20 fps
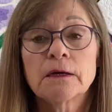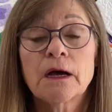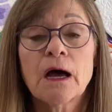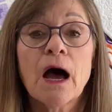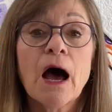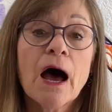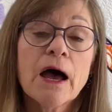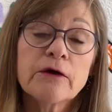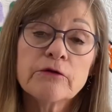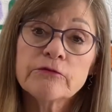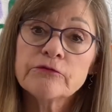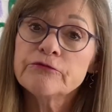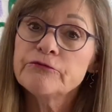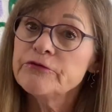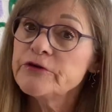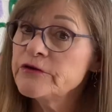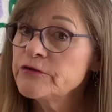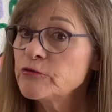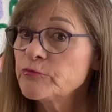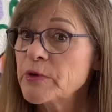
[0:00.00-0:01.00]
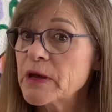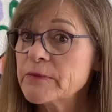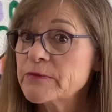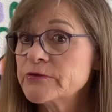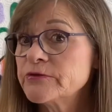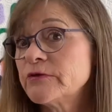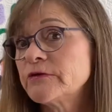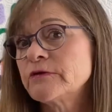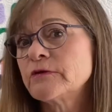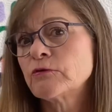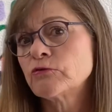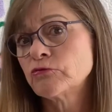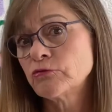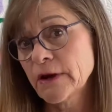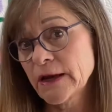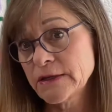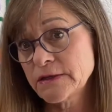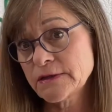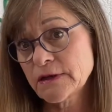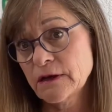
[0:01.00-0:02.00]
Iron freezer paper to the
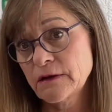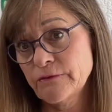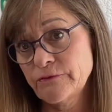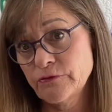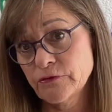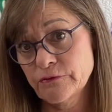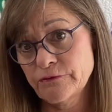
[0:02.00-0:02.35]
right side of your